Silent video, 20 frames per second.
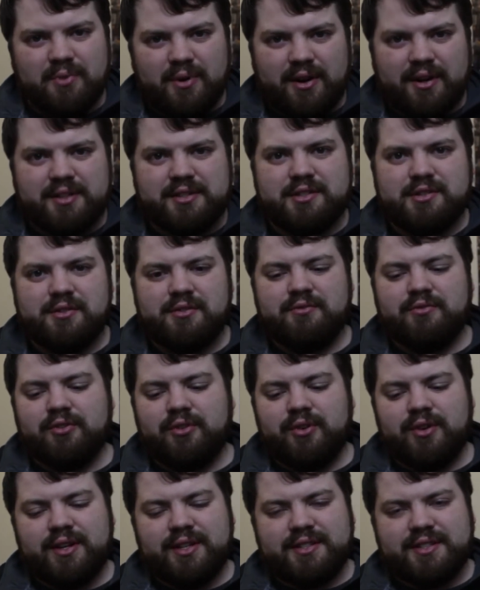works.
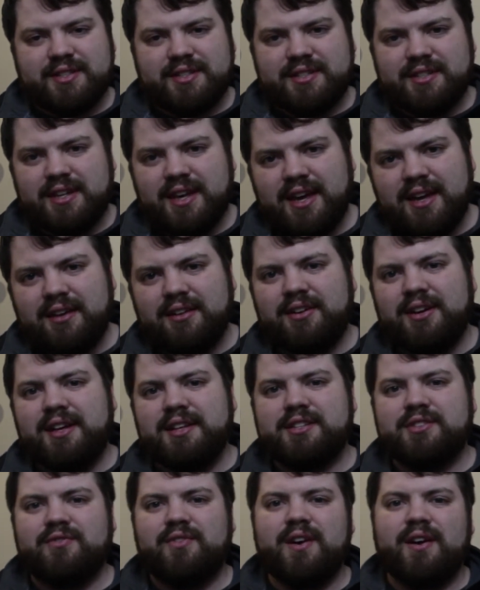For its scale,
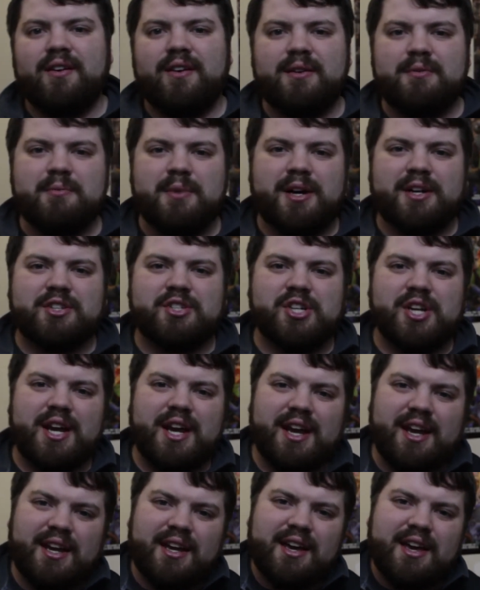it's very much
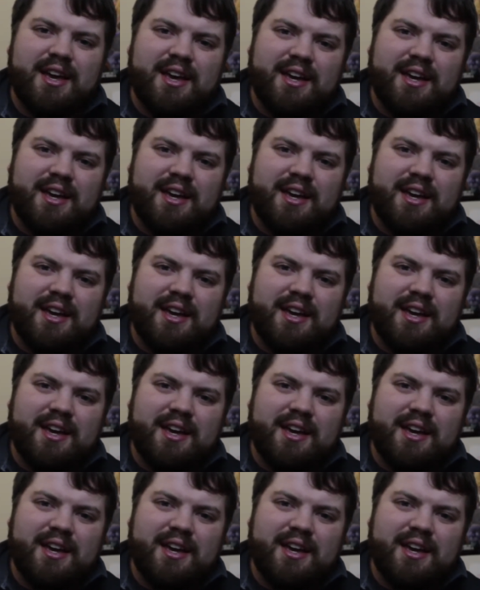a